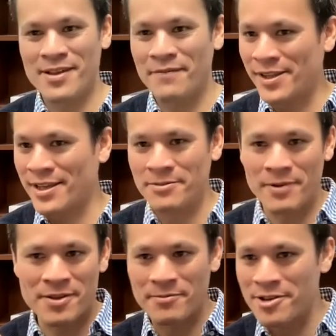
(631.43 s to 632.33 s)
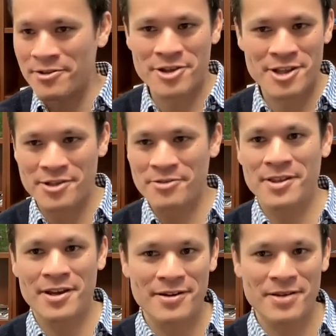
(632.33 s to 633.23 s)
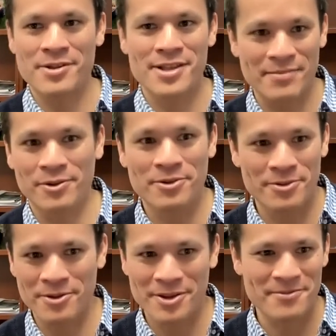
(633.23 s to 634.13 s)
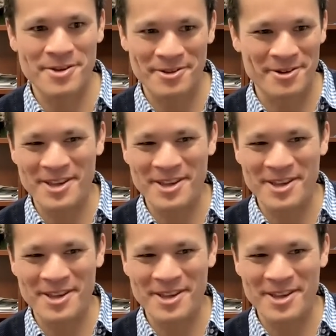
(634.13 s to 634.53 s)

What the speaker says: affiliated with some research institute there that was able to do some research.